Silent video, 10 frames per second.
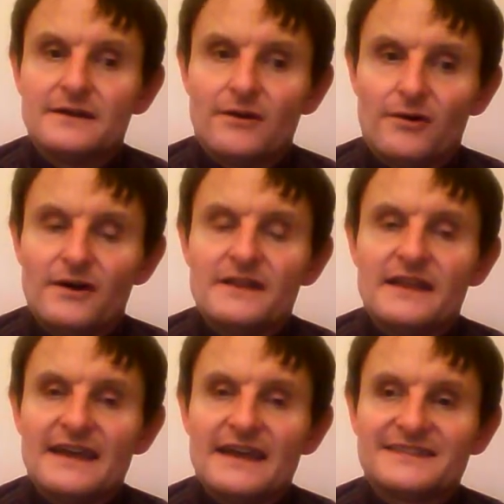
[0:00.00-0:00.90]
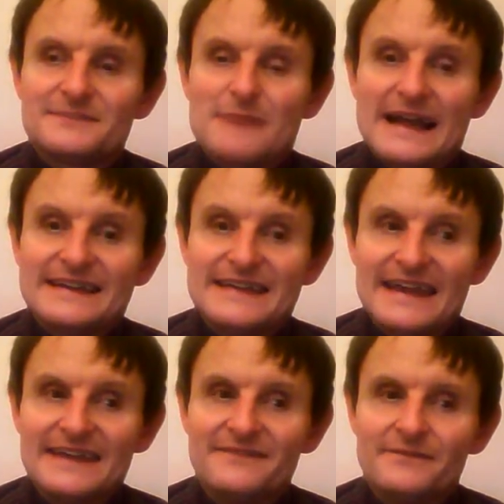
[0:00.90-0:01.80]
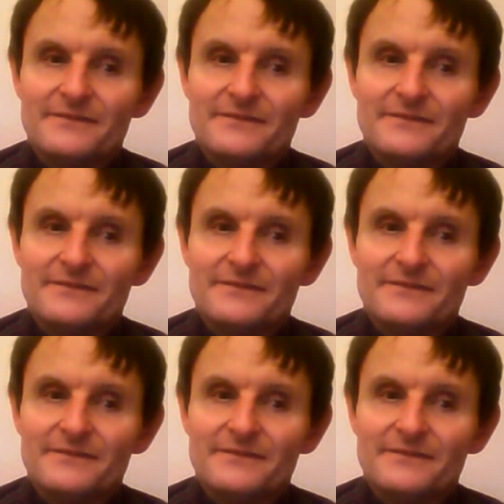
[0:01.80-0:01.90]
or Espagni.